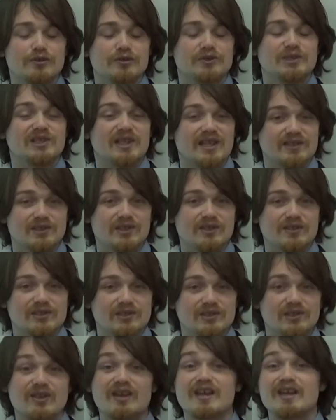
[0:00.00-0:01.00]
your
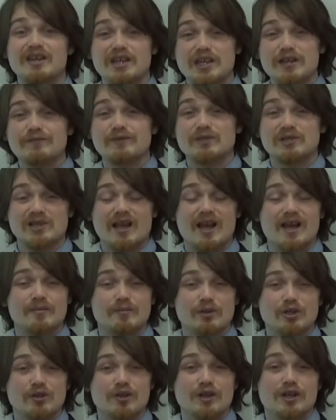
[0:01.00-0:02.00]
sentence if the
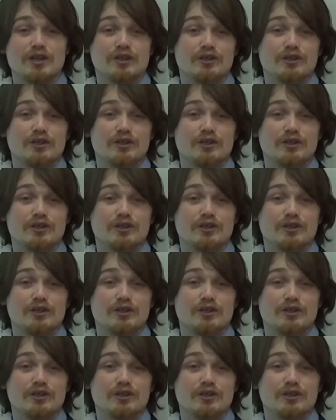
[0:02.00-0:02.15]
timer